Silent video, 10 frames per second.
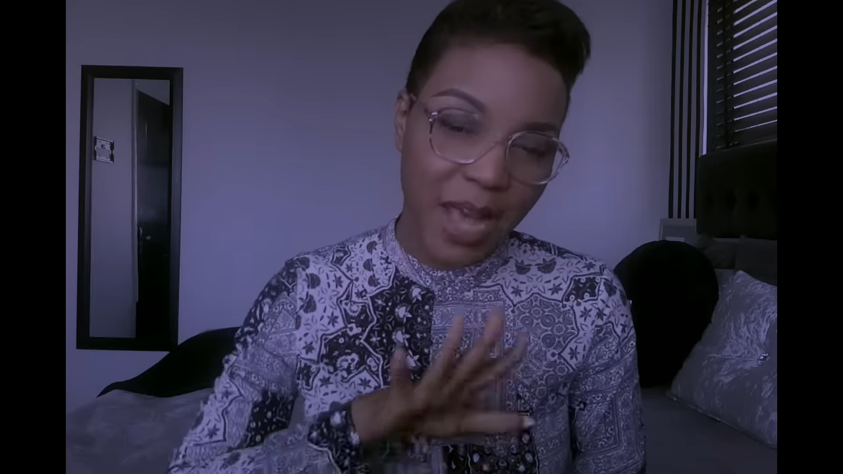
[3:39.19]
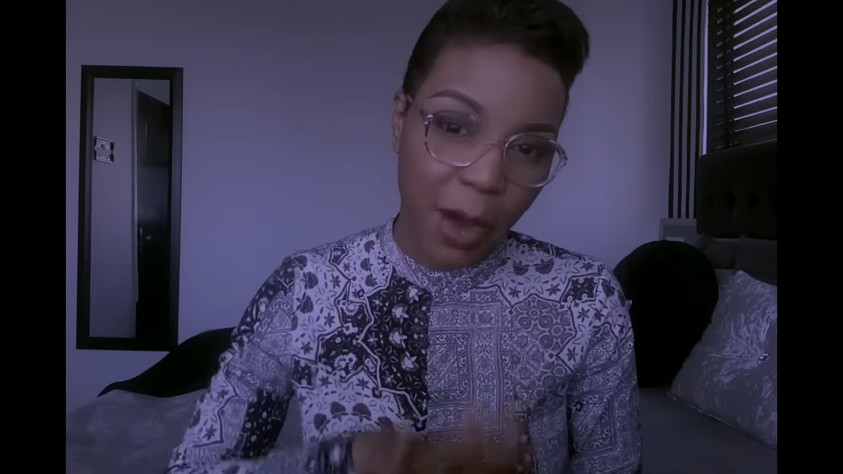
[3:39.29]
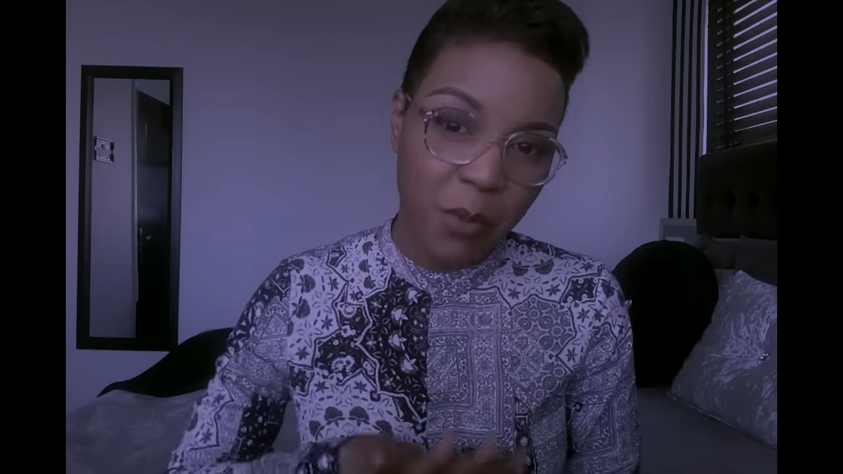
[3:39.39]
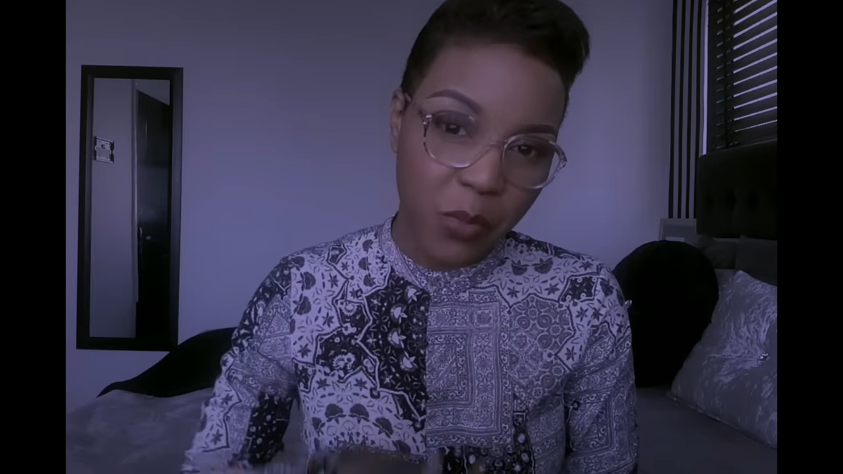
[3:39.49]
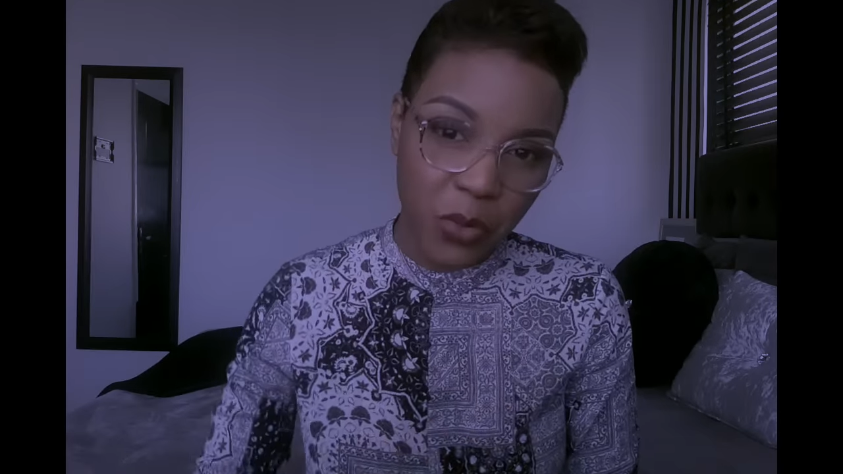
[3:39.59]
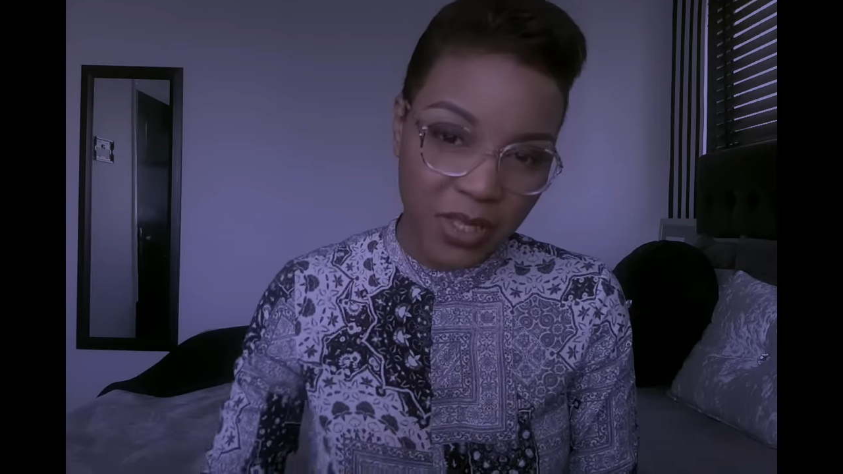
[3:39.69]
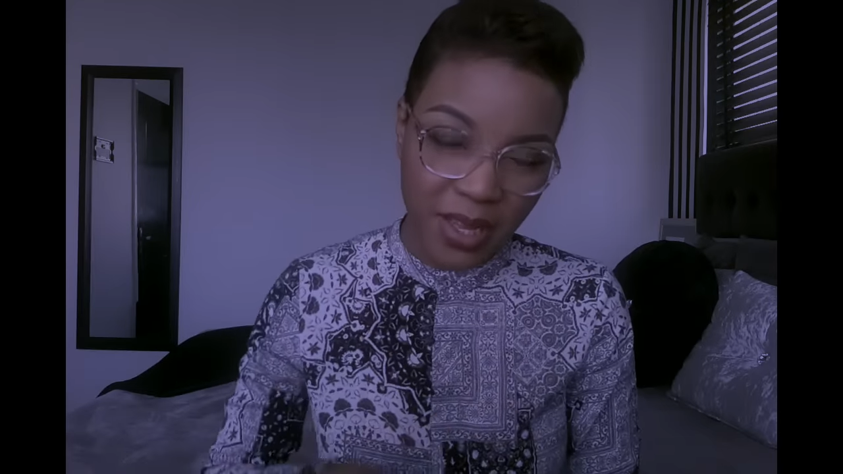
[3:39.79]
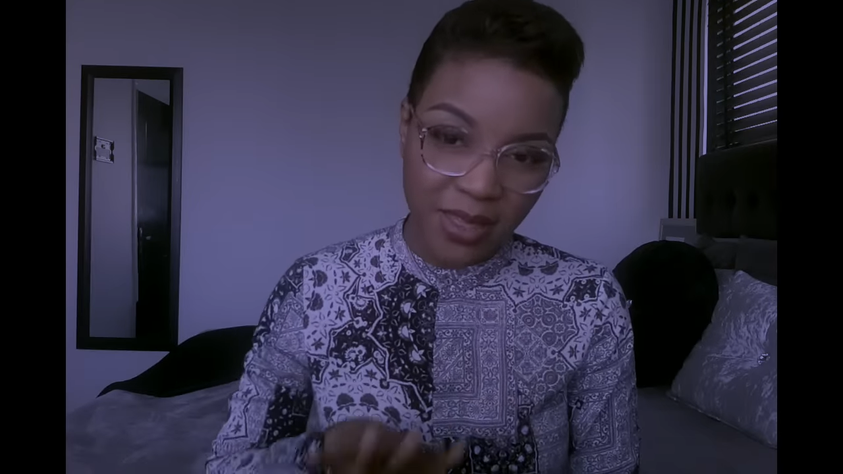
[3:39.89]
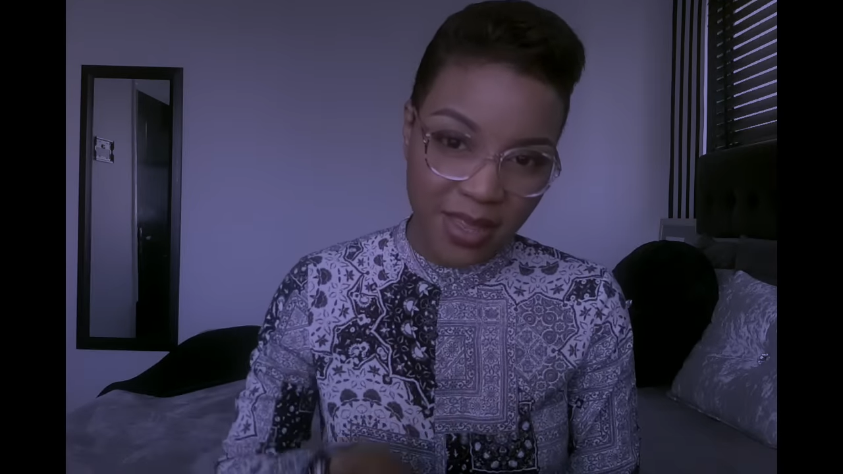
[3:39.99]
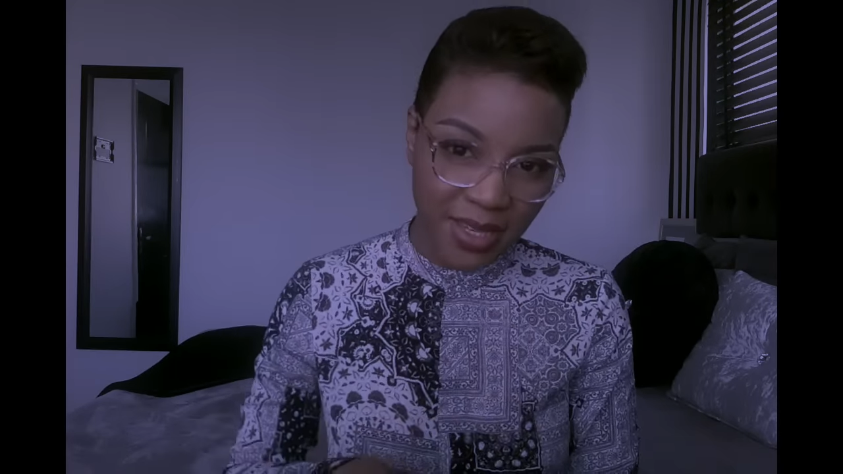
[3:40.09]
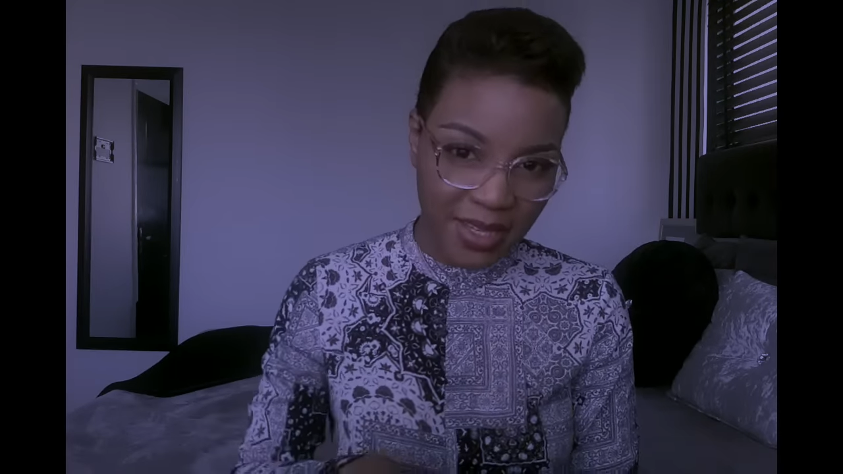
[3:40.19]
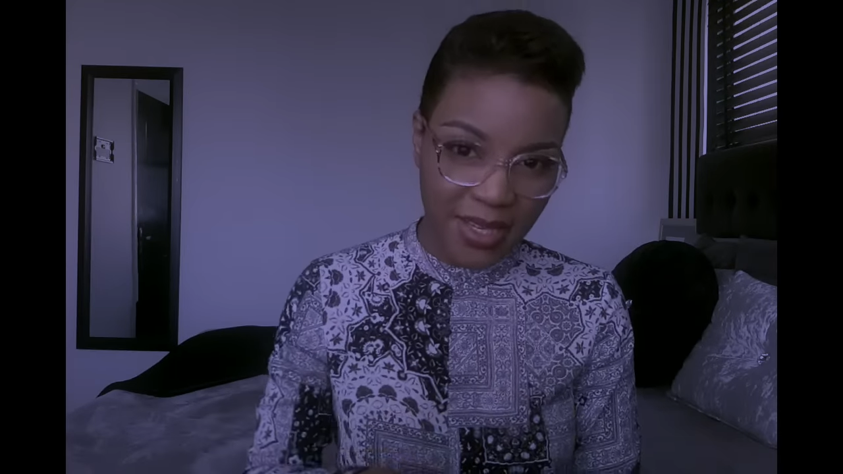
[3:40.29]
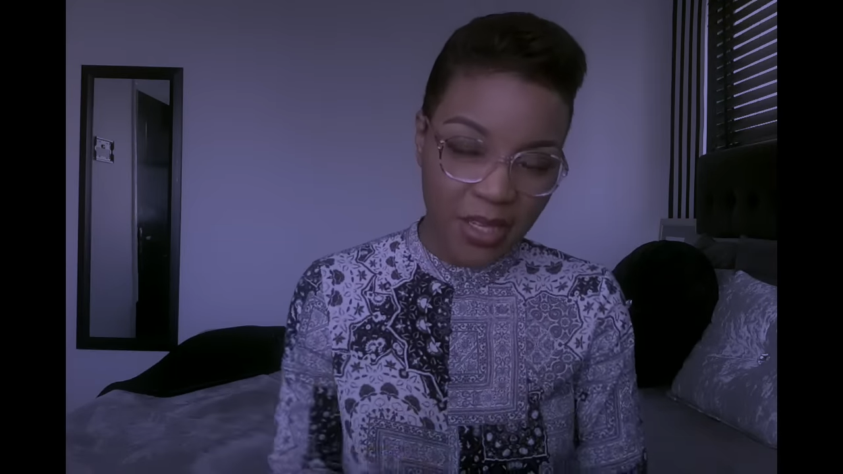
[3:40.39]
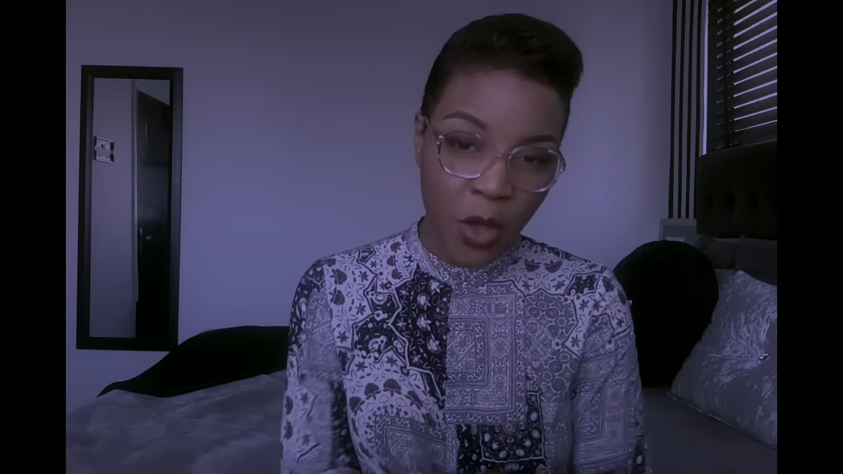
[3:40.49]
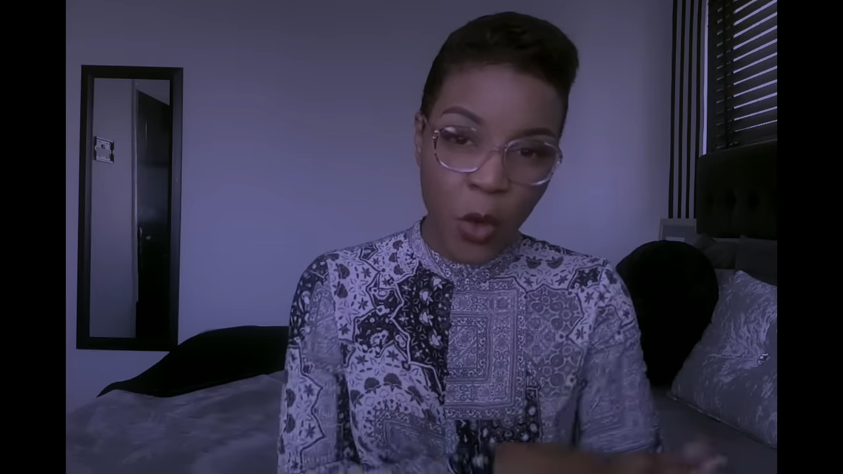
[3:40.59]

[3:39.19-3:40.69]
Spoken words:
how important this is.